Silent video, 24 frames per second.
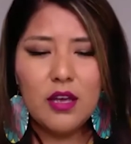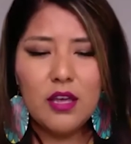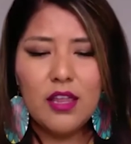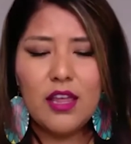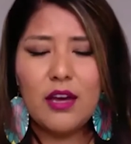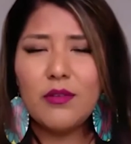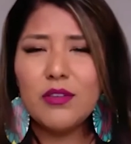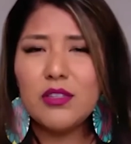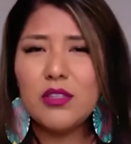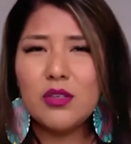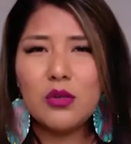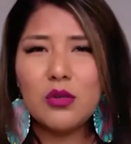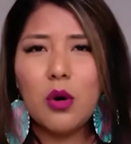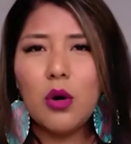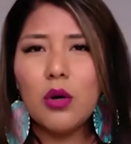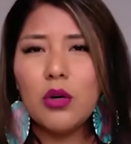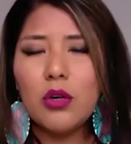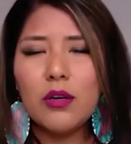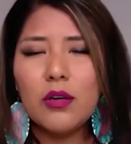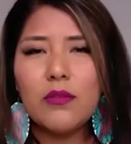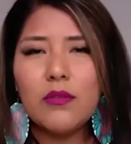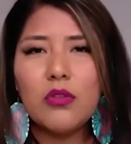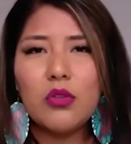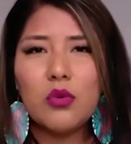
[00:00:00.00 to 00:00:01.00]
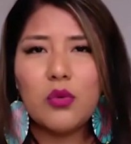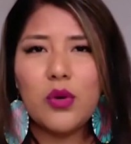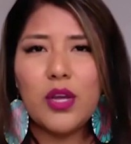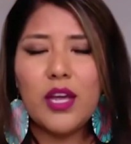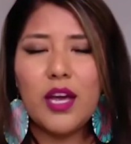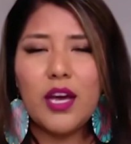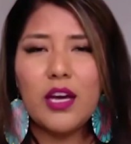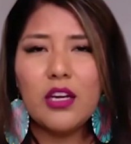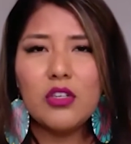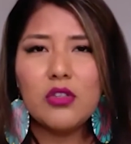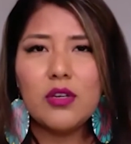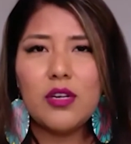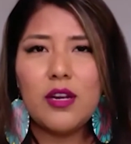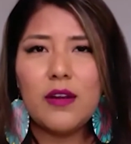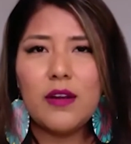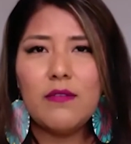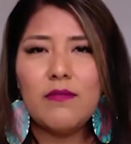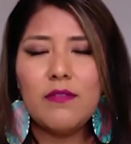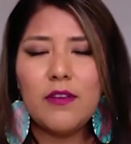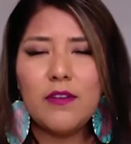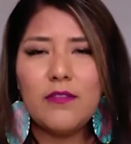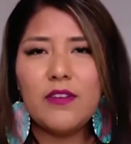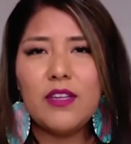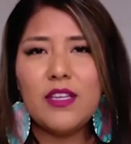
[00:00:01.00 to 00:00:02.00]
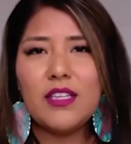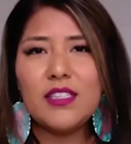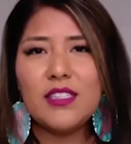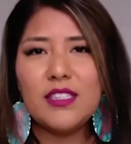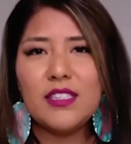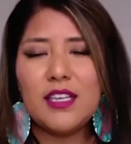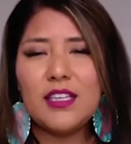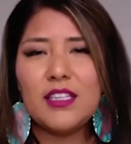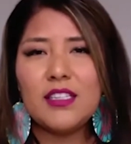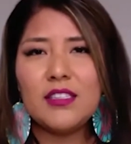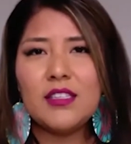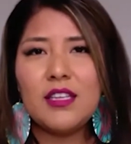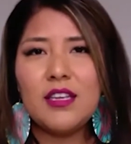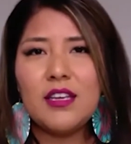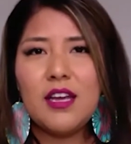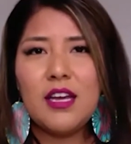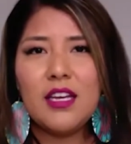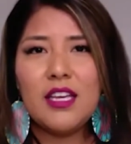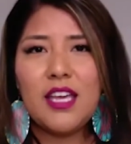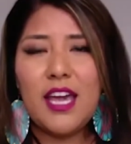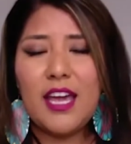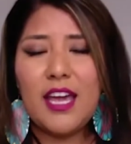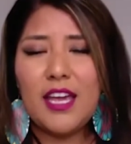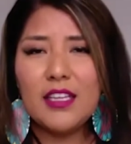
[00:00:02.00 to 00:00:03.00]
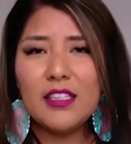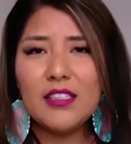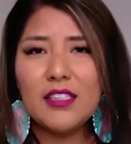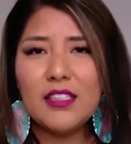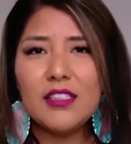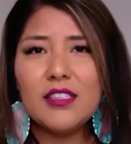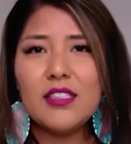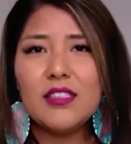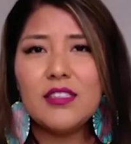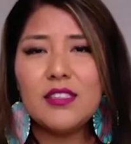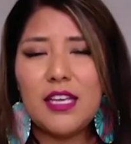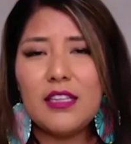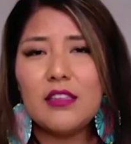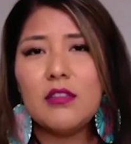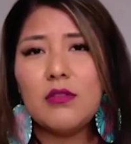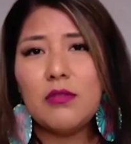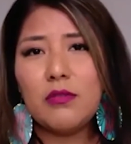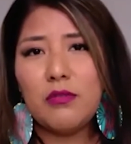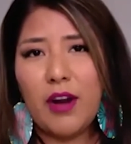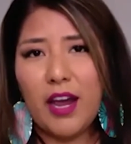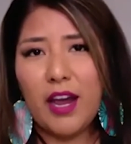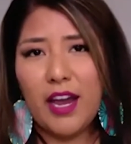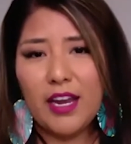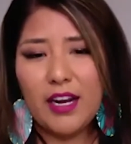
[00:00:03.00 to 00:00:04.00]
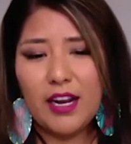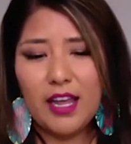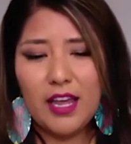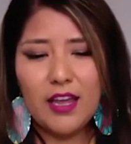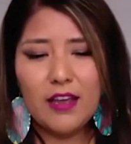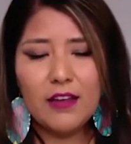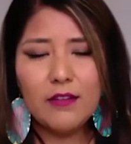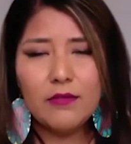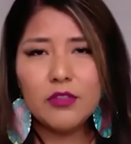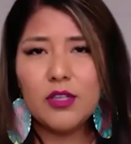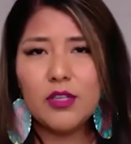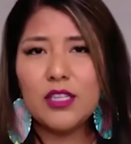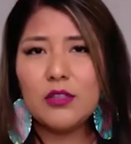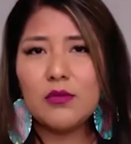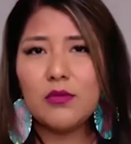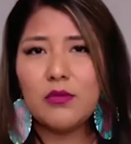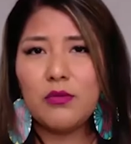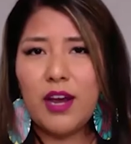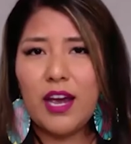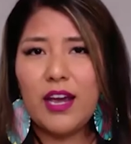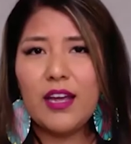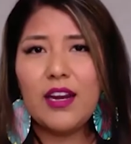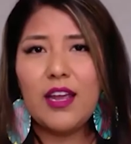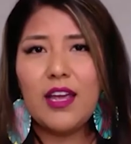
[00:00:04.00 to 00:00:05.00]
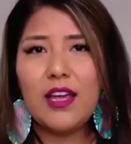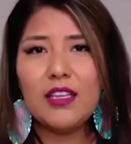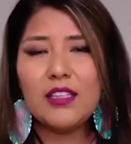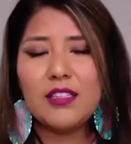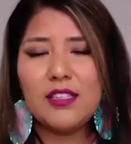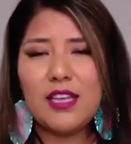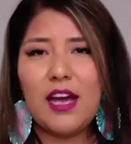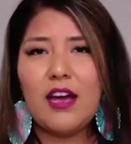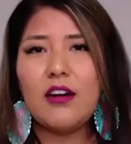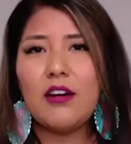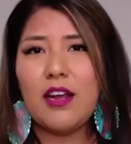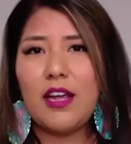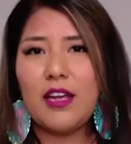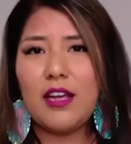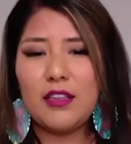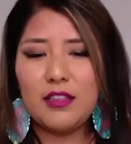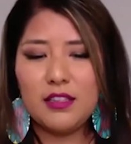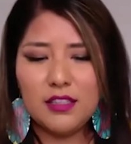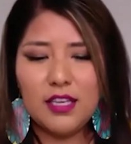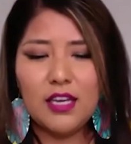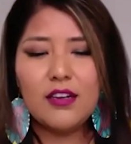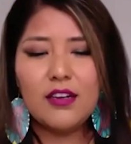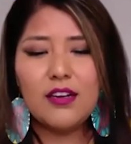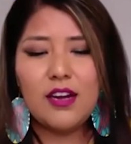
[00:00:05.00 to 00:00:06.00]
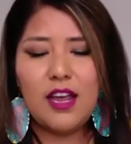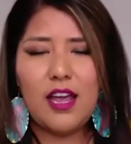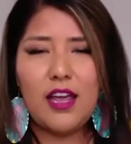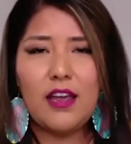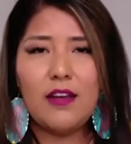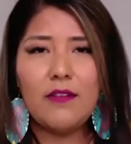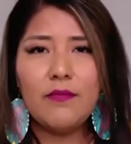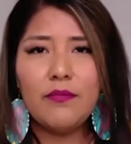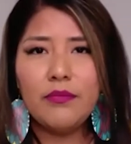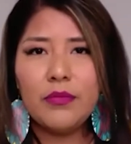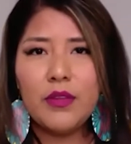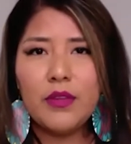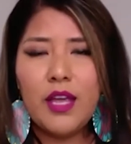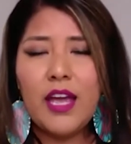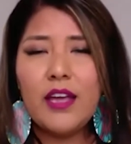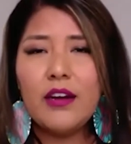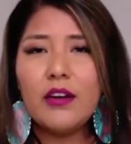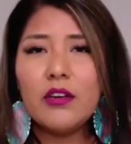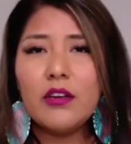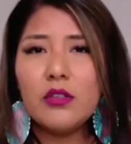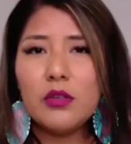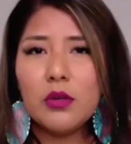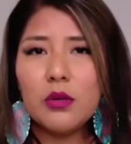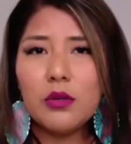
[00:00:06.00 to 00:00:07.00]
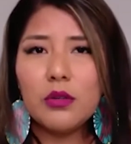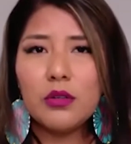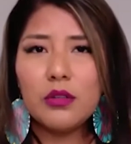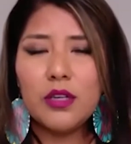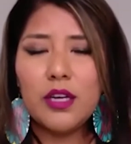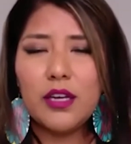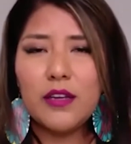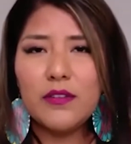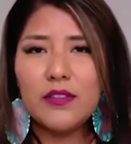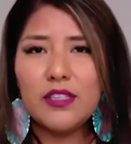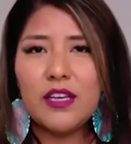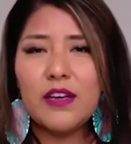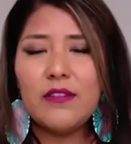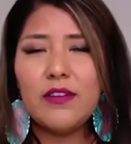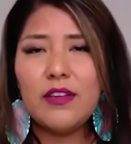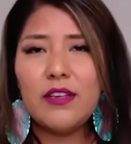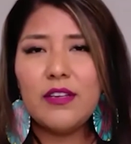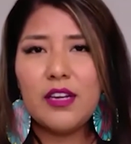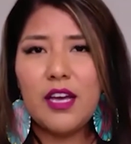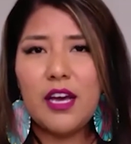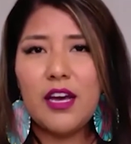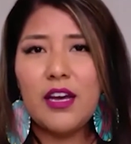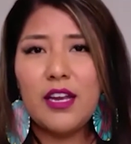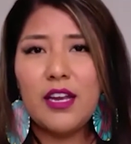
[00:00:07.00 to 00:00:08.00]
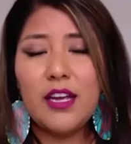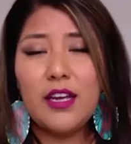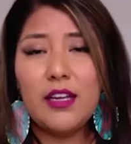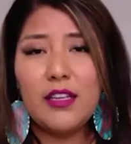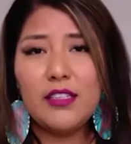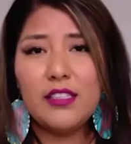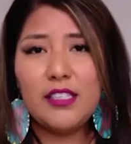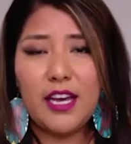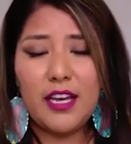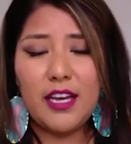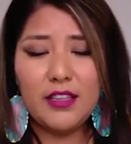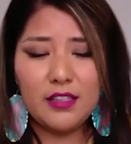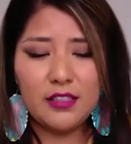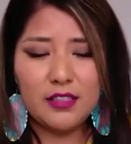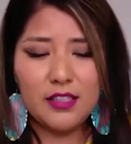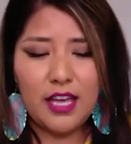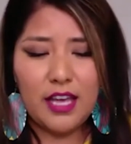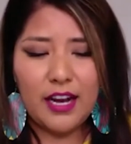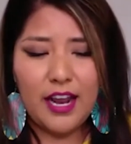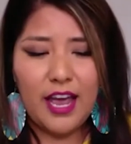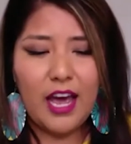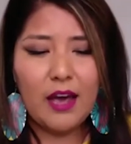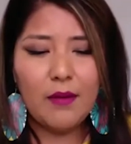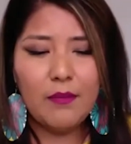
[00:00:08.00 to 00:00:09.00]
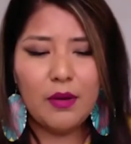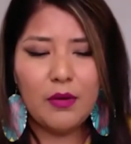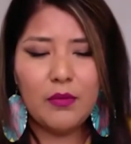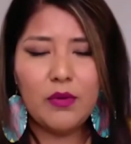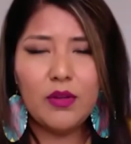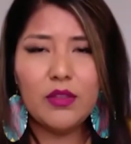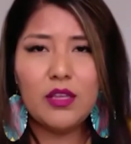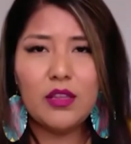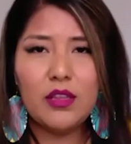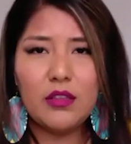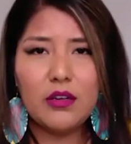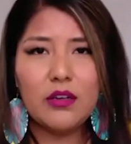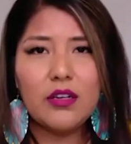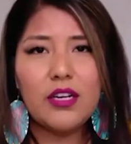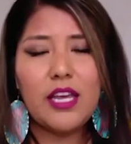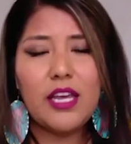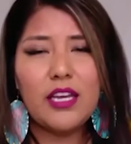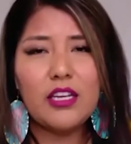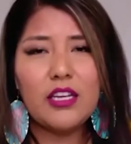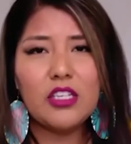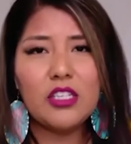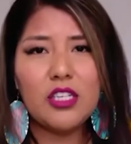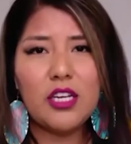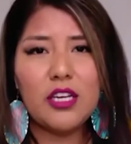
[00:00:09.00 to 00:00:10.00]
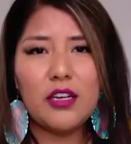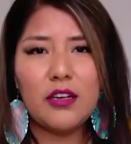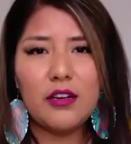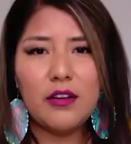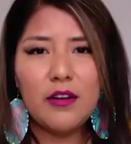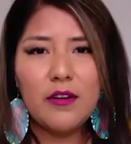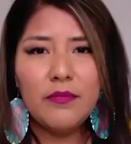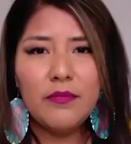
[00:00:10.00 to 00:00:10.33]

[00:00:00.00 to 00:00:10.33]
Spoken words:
That was a total of 356 cases since Friday. So that's Friday, Saturday, and Sunday, and a total of 7 deaths that happened within their nation.